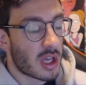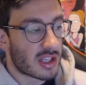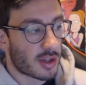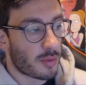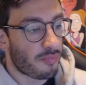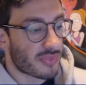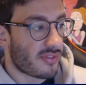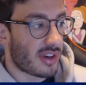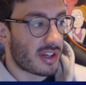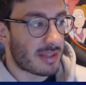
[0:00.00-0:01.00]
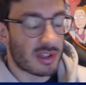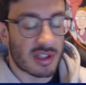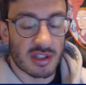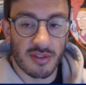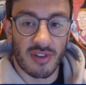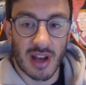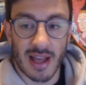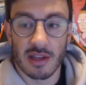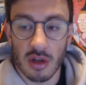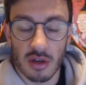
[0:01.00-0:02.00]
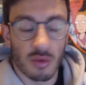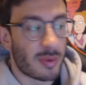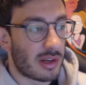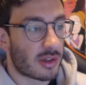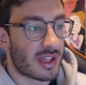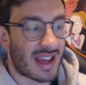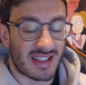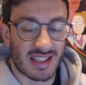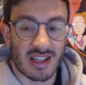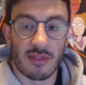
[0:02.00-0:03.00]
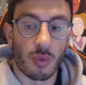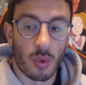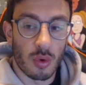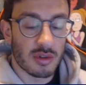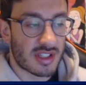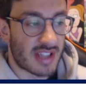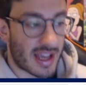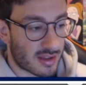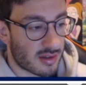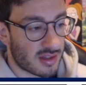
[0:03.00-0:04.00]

So very similar to Flygon, we'll be looking at a kind of Walls deck.